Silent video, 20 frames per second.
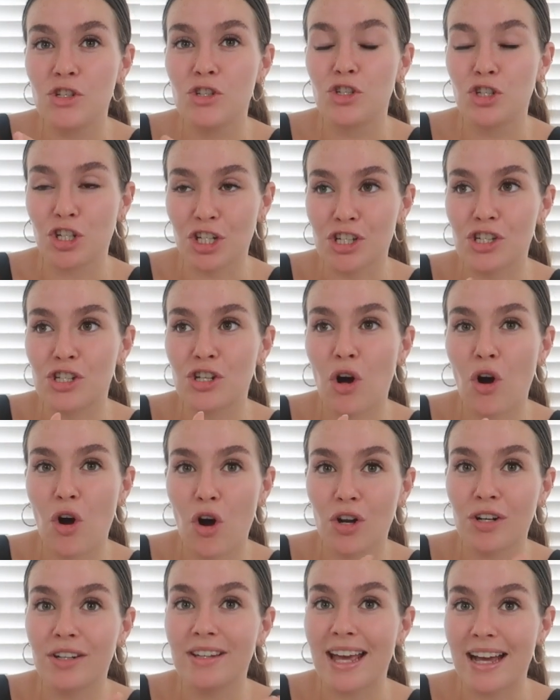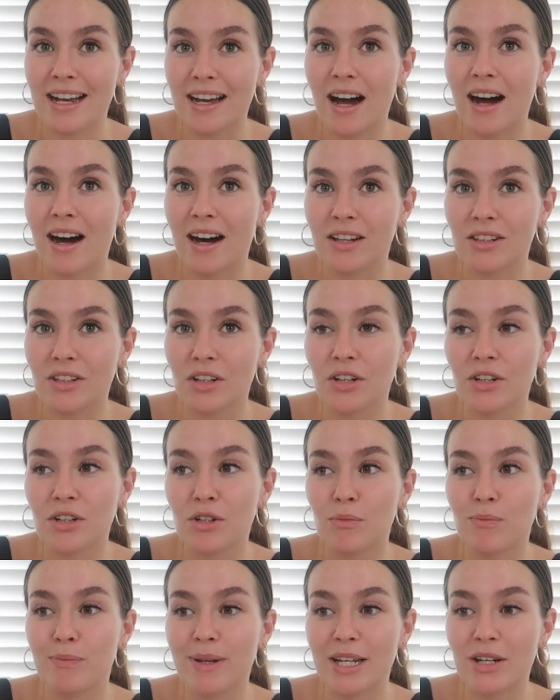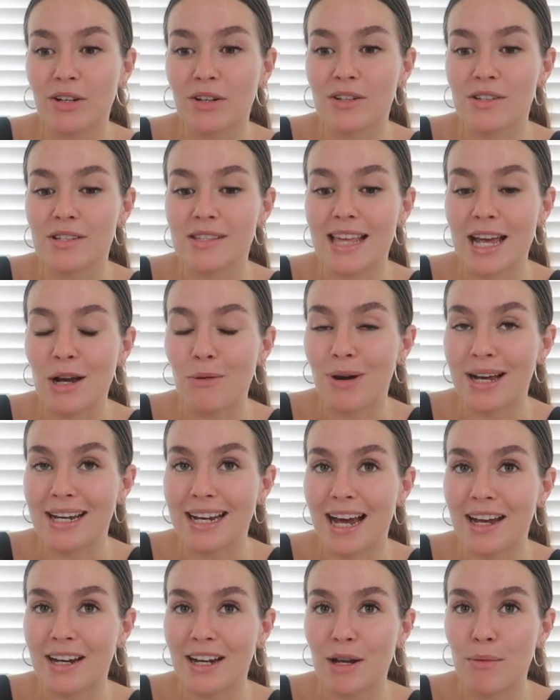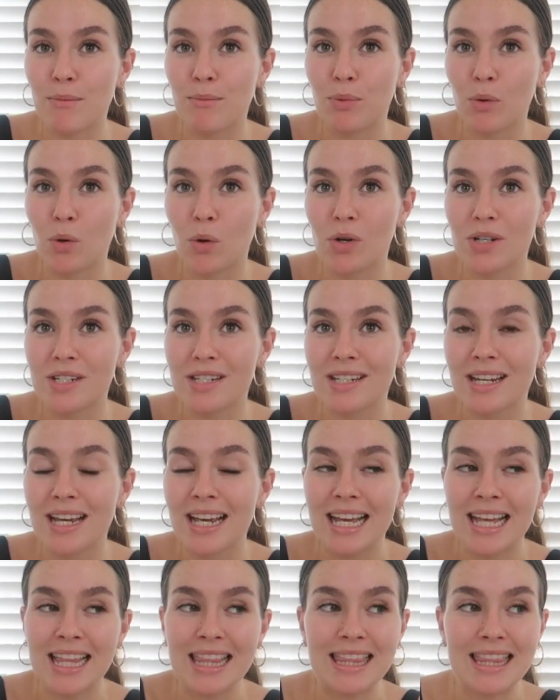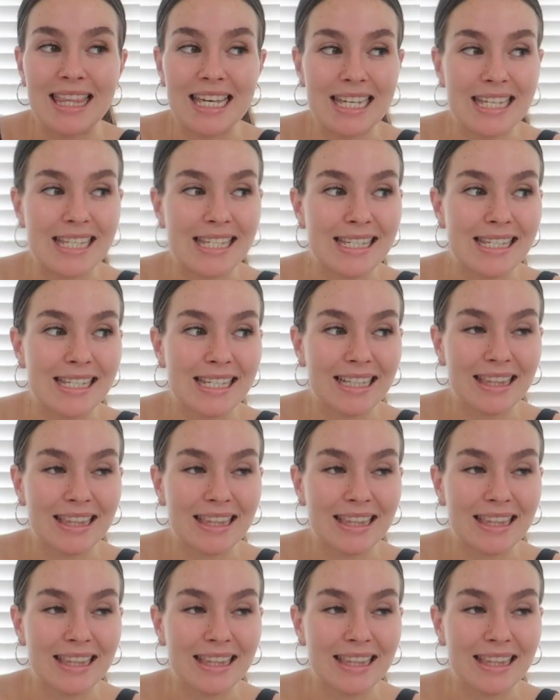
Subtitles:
just on their car loan because they went out and bought this